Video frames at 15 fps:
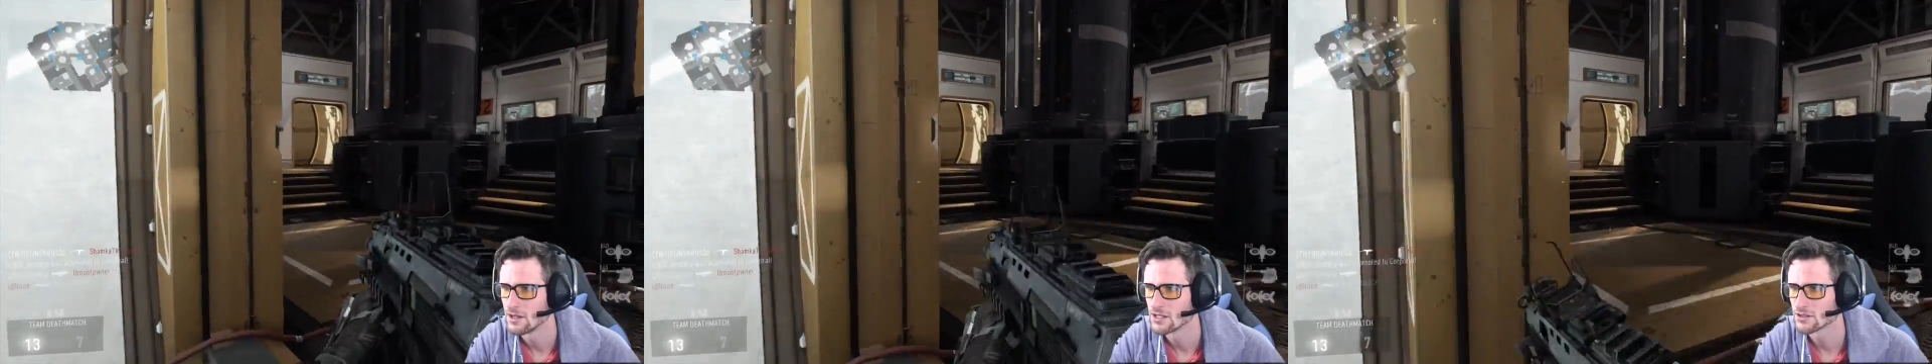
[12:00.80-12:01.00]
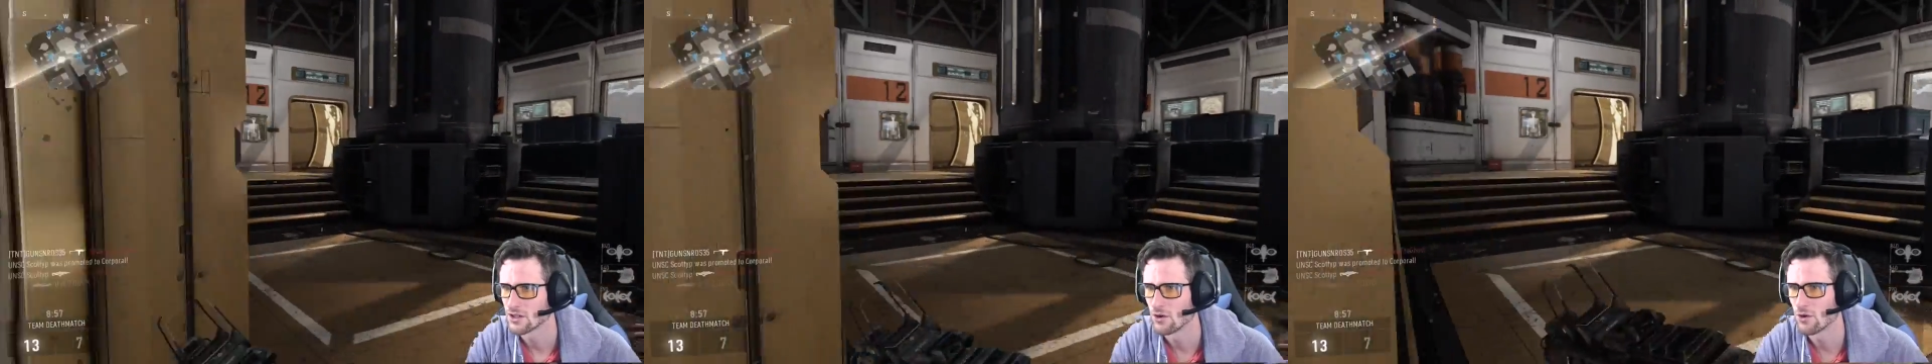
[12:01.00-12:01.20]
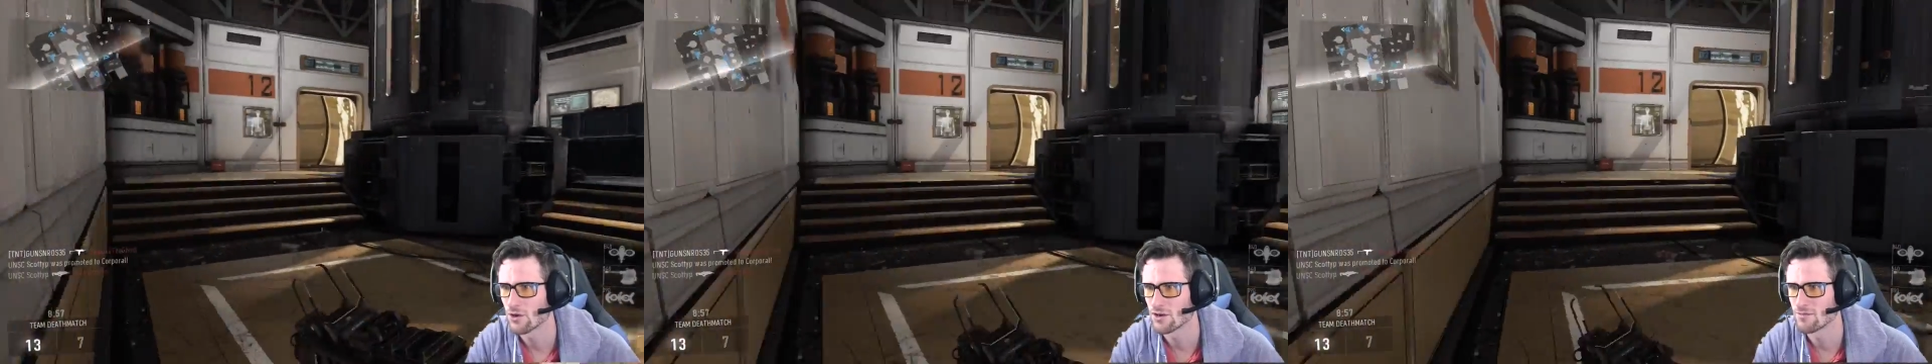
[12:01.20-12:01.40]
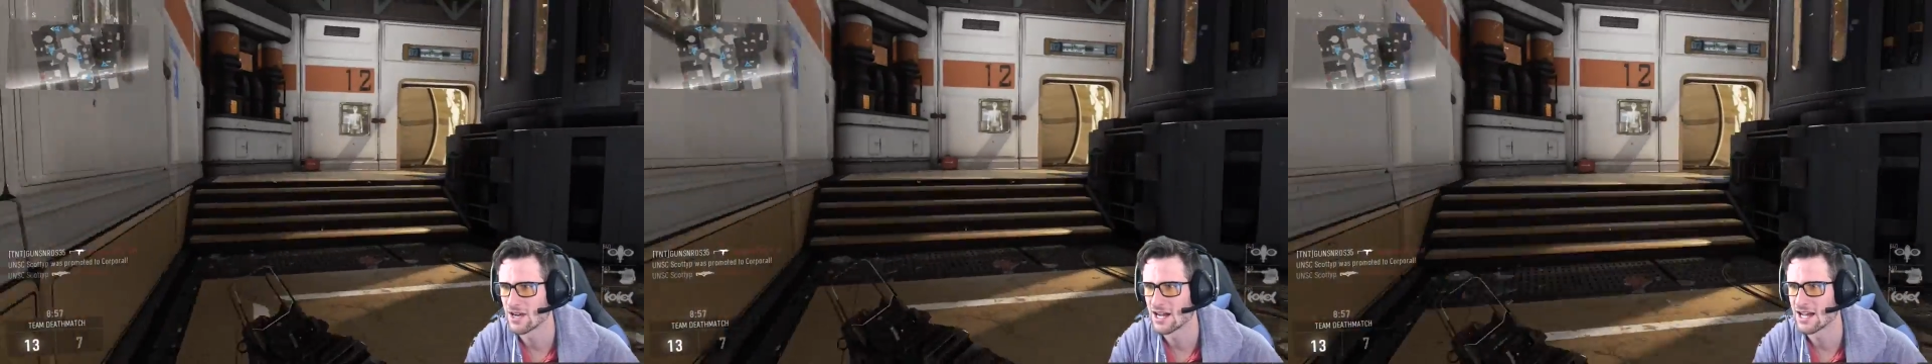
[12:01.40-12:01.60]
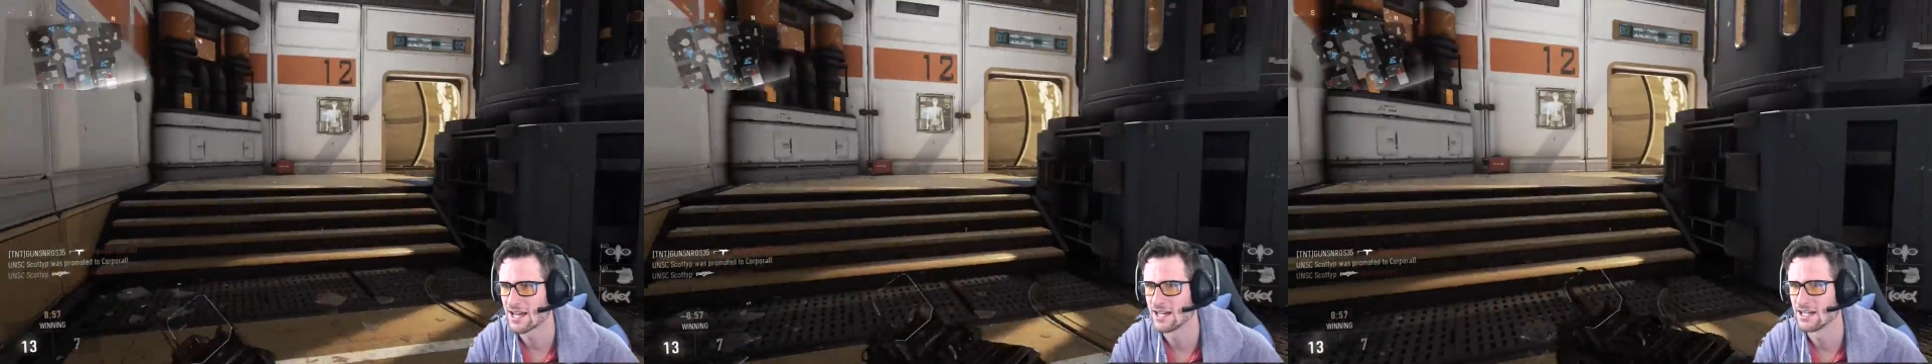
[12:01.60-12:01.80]
So I ordered
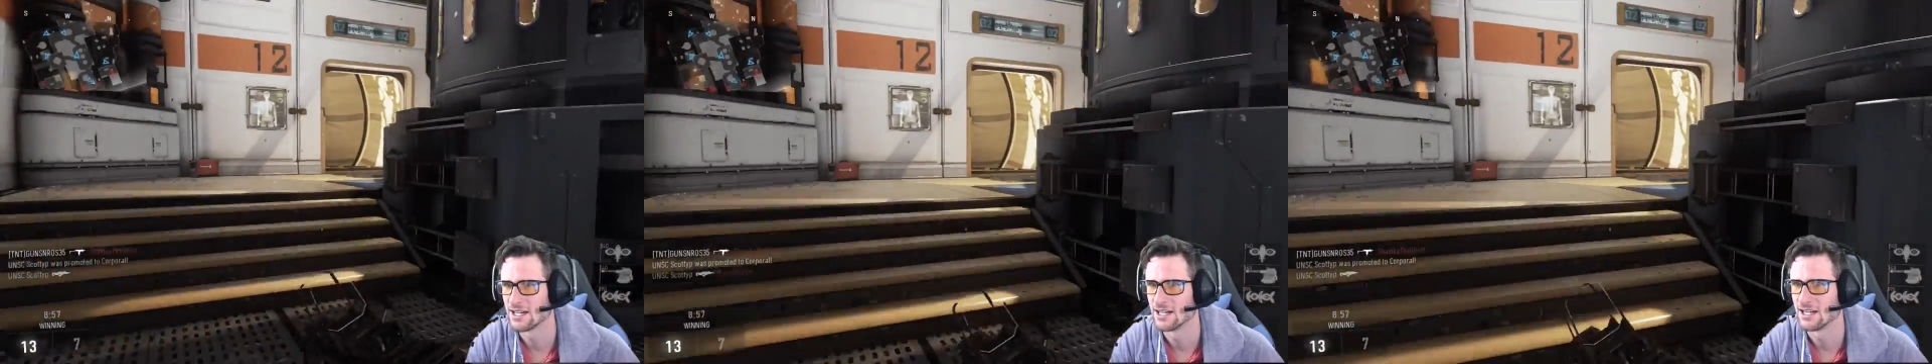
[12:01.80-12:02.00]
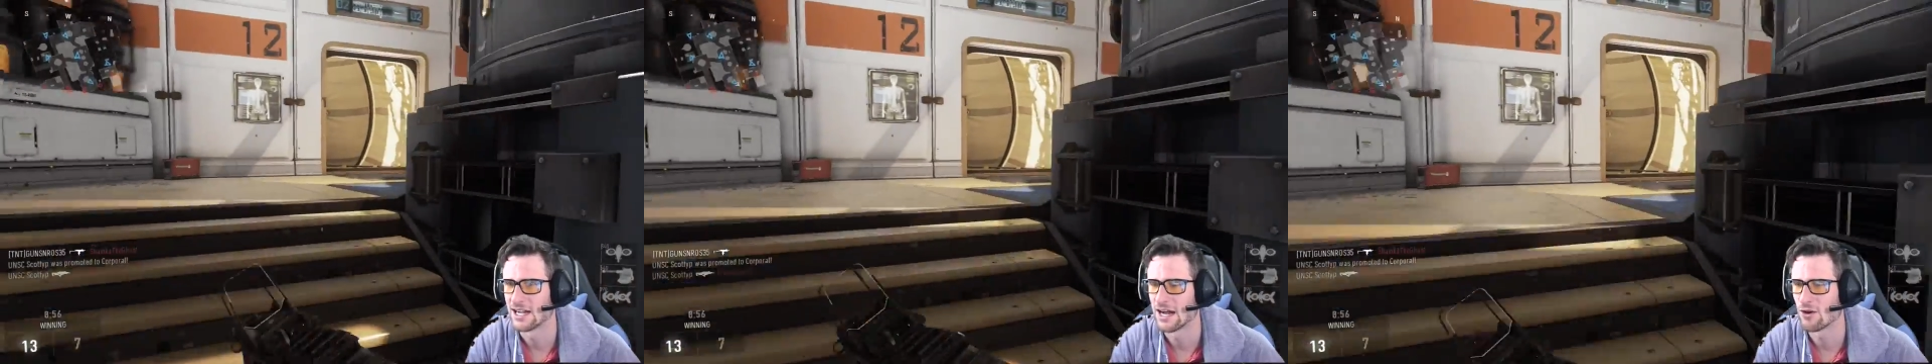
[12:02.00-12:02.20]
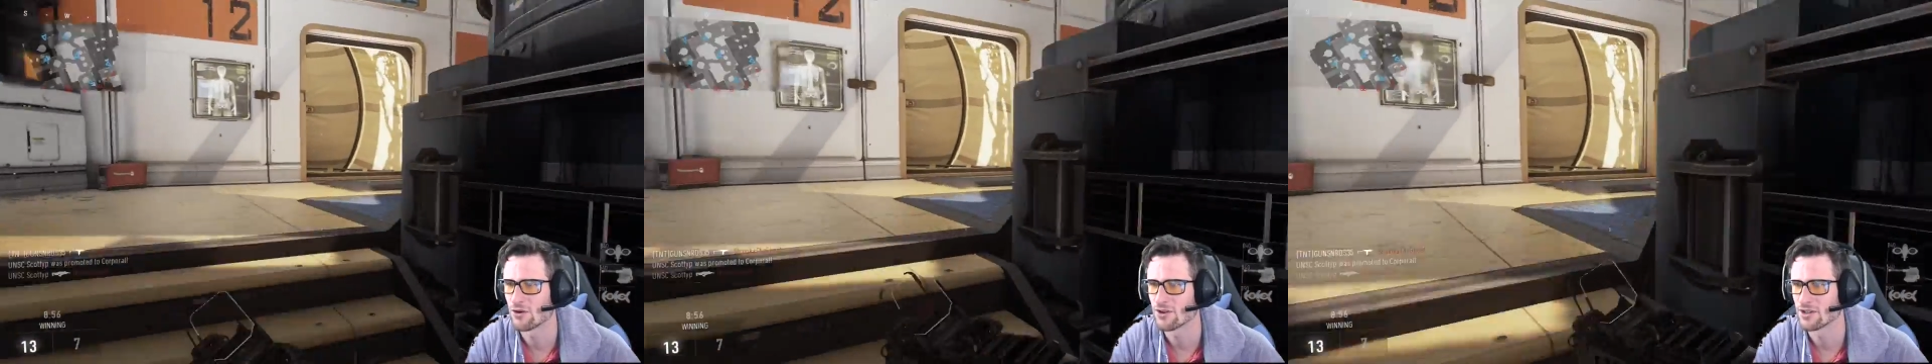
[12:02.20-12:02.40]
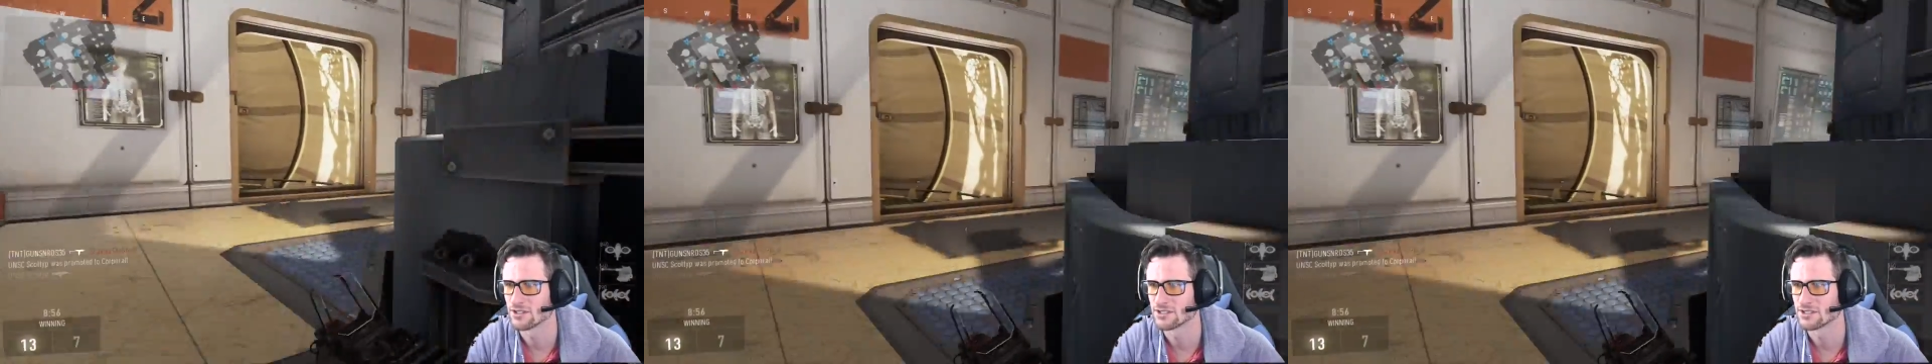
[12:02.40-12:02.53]
my uh, I ordered a